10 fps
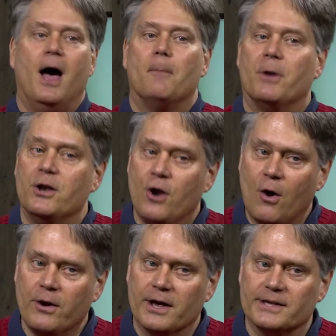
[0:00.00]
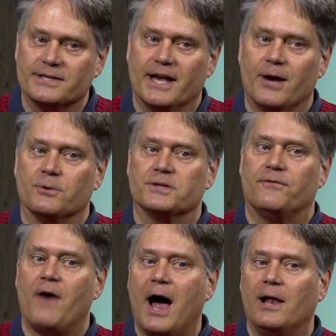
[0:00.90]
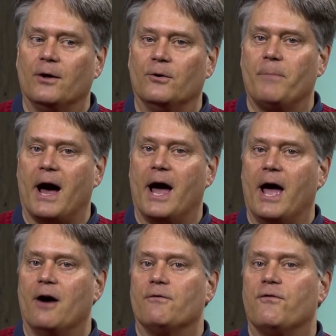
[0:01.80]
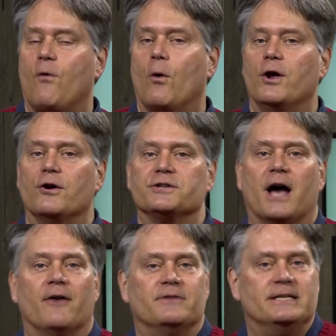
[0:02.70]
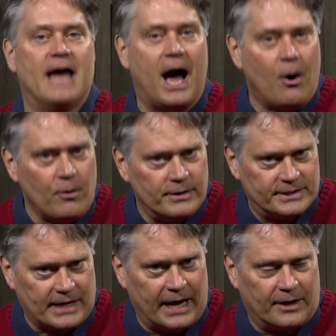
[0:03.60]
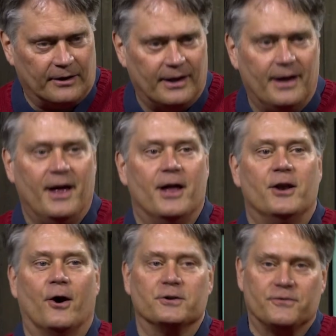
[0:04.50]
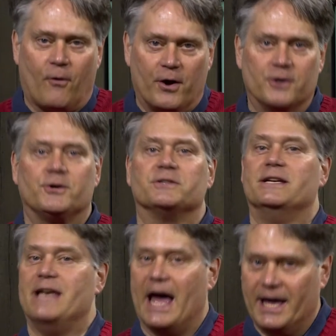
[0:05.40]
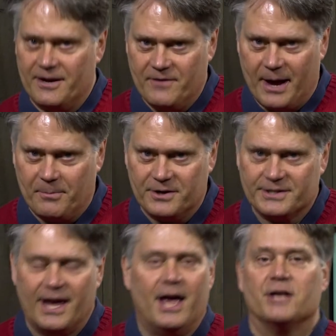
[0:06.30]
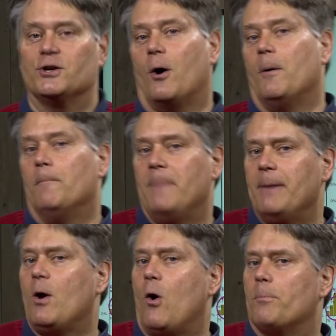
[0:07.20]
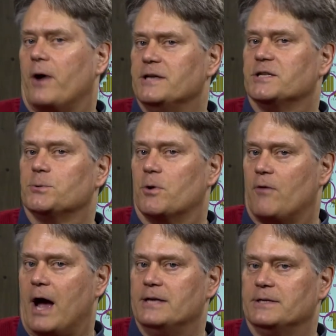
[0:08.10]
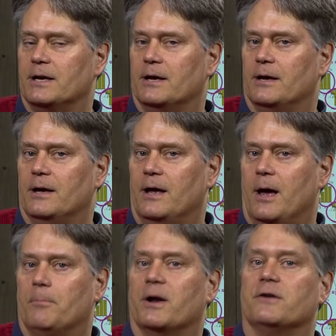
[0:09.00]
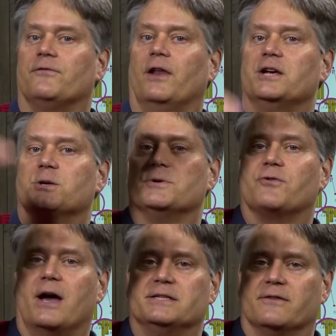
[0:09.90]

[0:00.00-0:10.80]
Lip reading: But notice it was followed by 4 years of down cycle. Notice 4 years, those negative numbers. So maybe home prices were rising, but inflation was rising